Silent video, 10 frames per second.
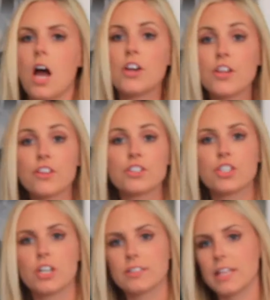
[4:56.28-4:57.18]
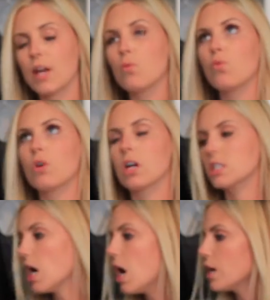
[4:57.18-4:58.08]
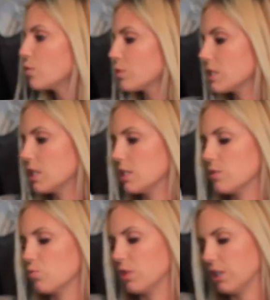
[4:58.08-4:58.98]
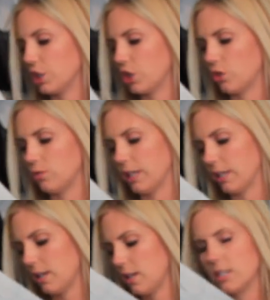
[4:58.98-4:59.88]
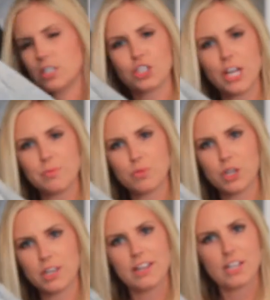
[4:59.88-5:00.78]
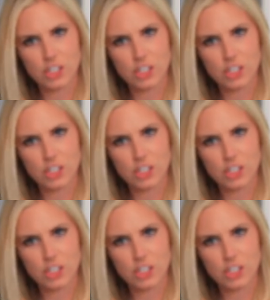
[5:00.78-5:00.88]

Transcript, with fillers: Another shirt that I wore a ton was this really cute like chambray,